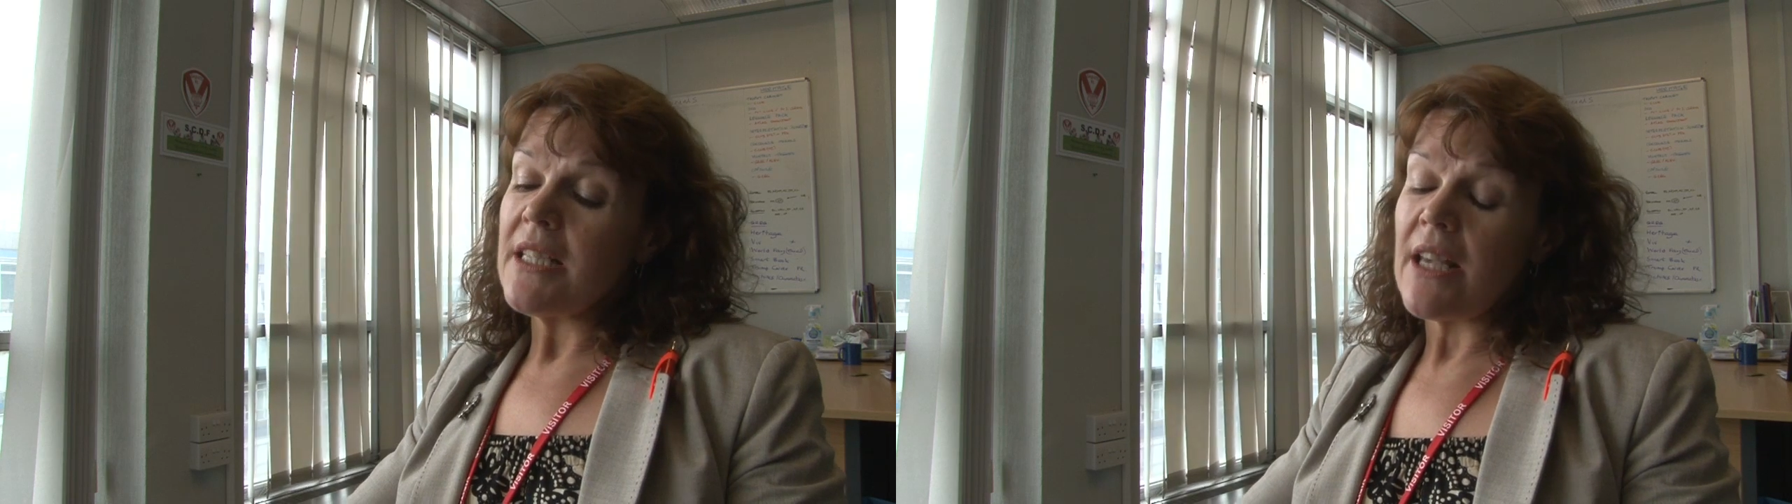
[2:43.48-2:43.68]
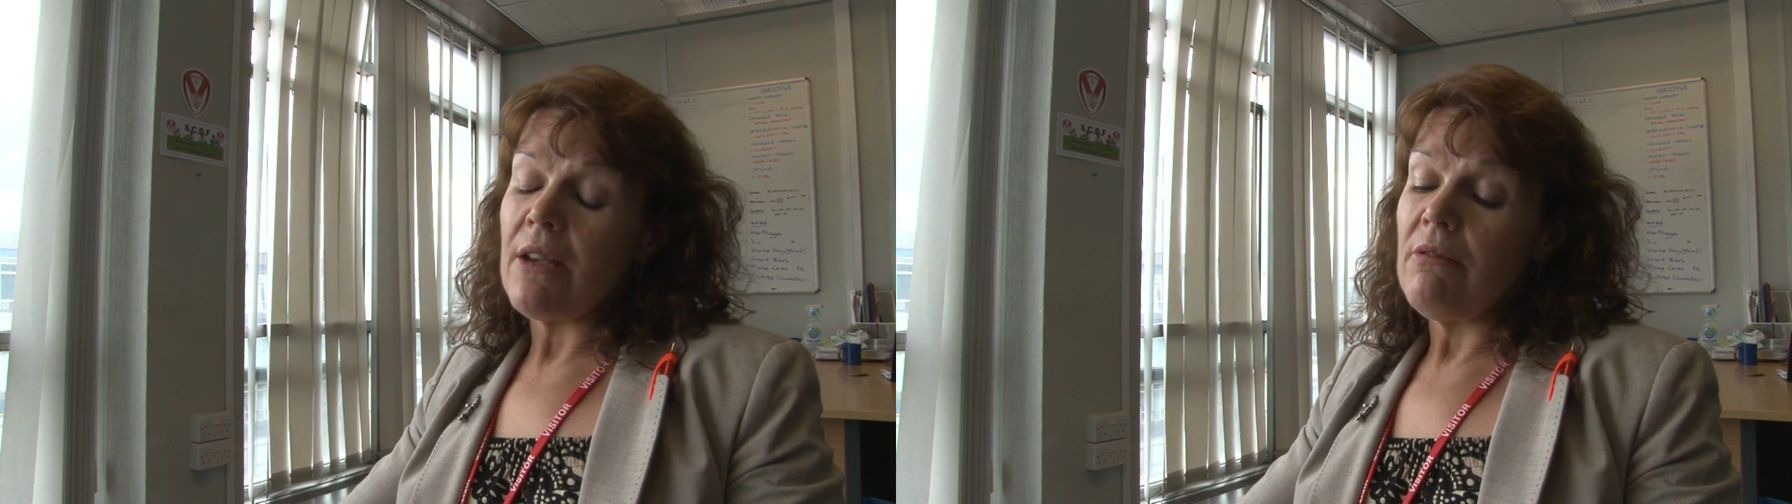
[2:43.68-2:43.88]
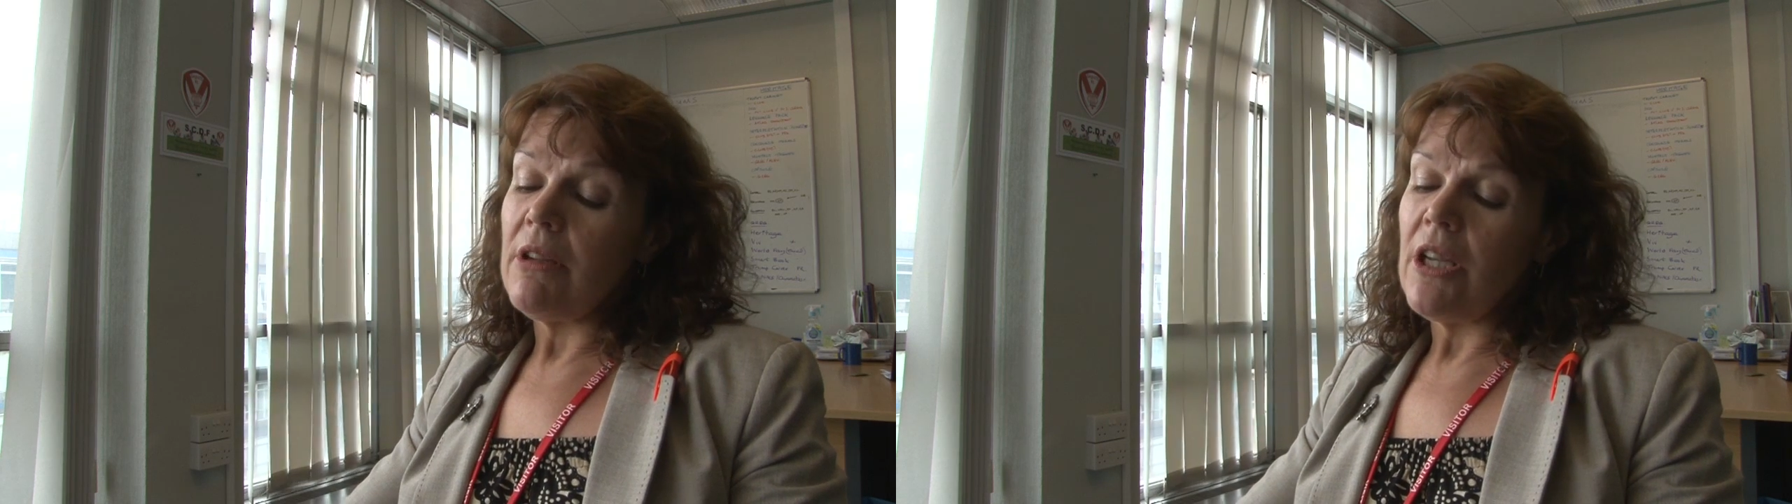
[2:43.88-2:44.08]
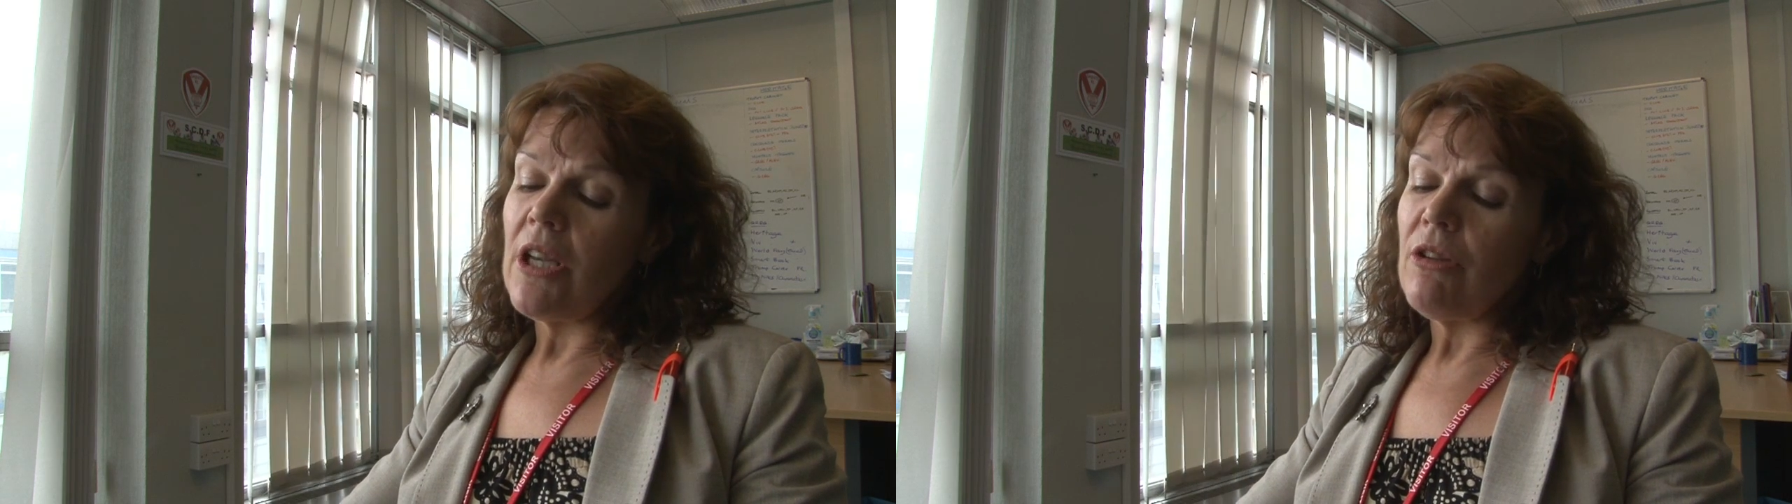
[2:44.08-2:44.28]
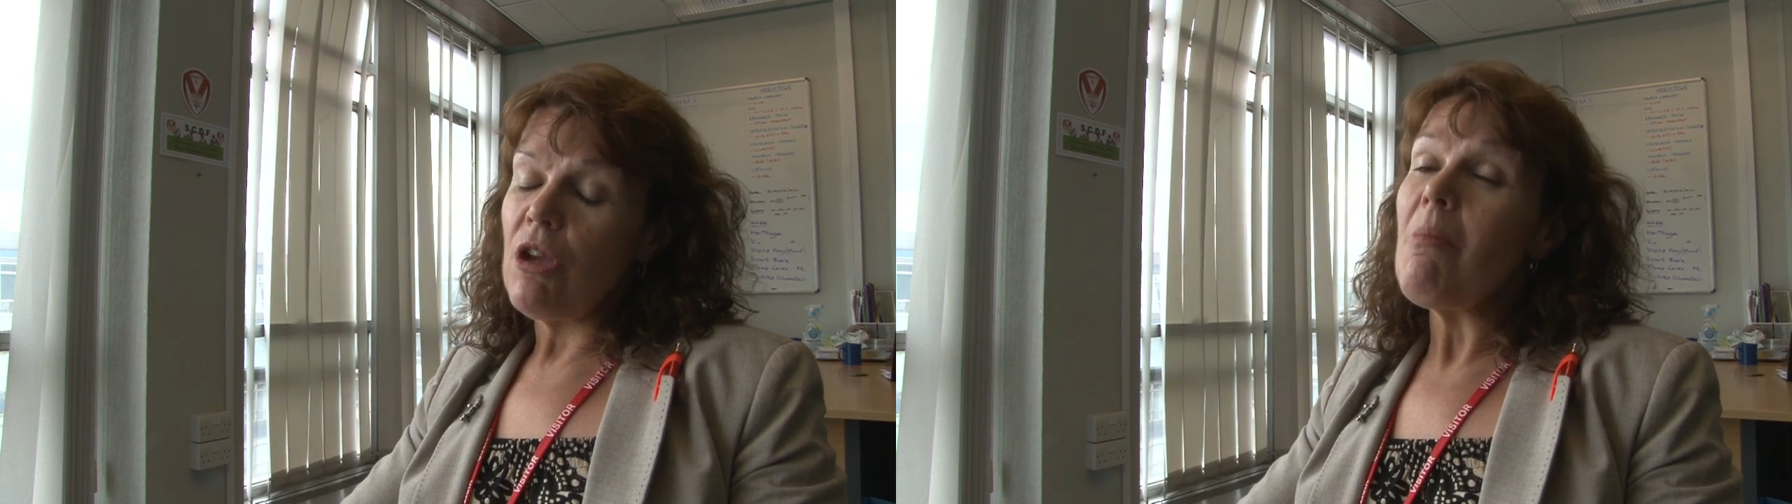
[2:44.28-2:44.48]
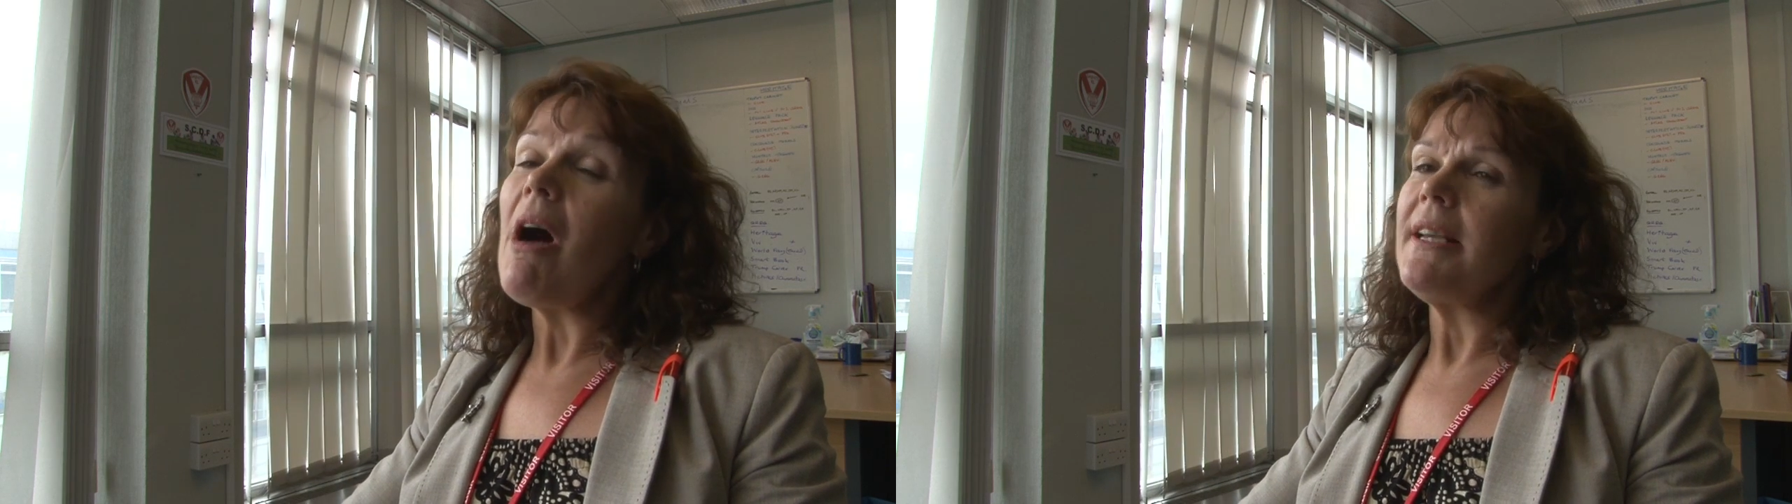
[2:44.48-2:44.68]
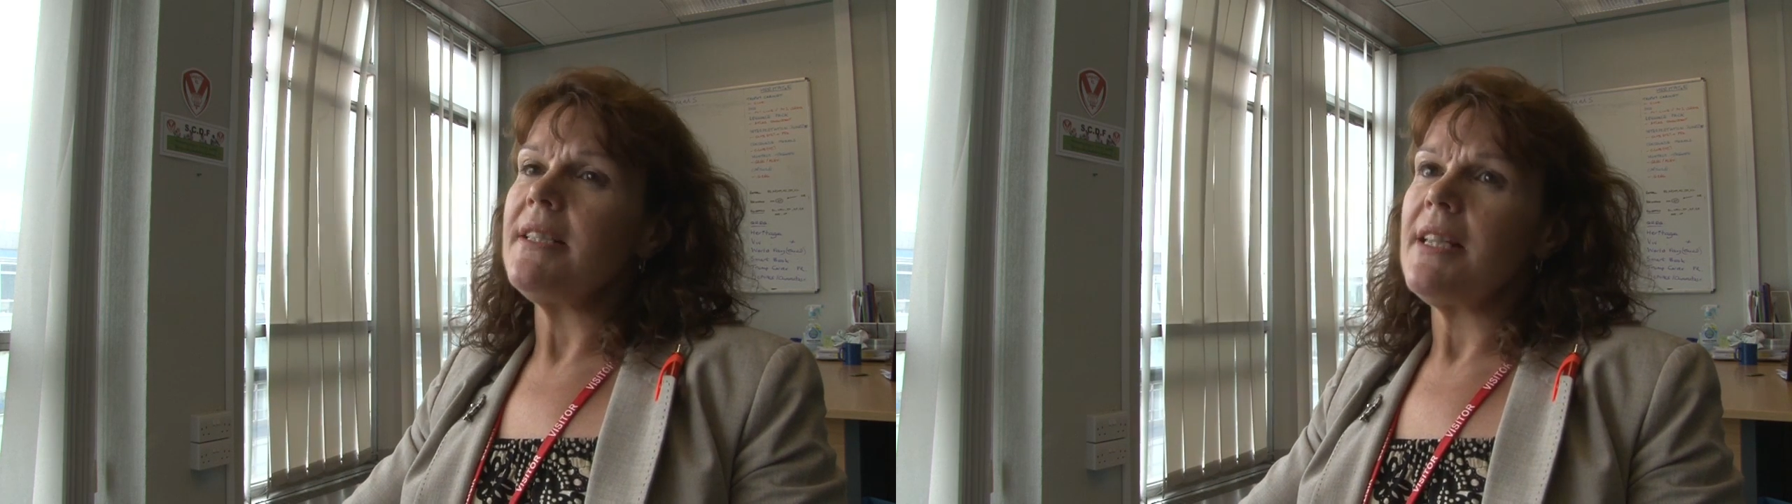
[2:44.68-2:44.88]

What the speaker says: So, you might